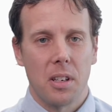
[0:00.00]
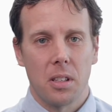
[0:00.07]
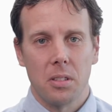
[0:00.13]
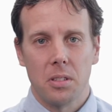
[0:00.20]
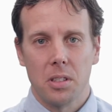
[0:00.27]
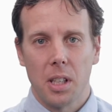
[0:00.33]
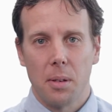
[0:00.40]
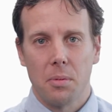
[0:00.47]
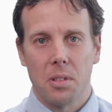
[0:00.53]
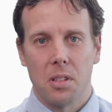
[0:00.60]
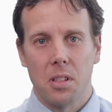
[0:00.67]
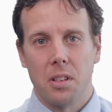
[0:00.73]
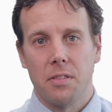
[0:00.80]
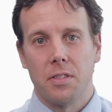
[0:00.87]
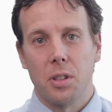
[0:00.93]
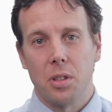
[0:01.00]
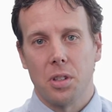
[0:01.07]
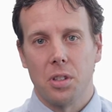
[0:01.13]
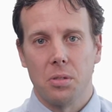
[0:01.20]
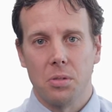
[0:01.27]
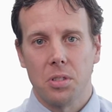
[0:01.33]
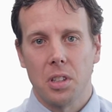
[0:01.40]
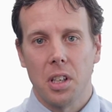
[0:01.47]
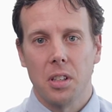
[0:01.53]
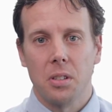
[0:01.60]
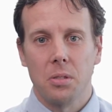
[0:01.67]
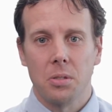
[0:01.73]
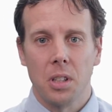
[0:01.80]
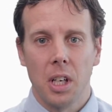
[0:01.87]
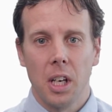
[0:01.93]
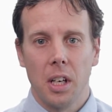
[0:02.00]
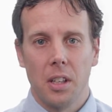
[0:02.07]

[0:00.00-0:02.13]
concepts, the functional skills,